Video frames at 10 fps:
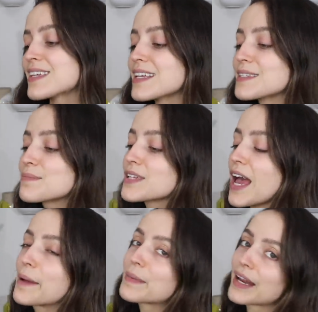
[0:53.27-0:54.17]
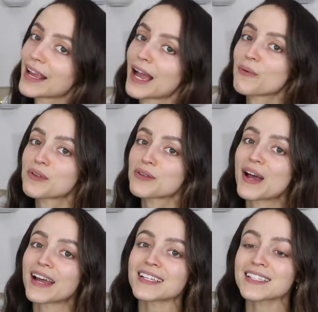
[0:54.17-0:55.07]
take some time and hang out with you
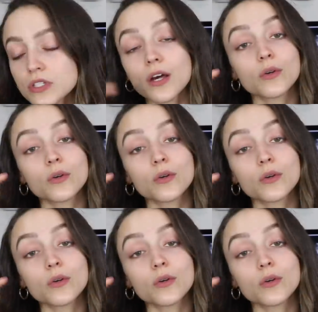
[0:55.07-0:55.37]
guys not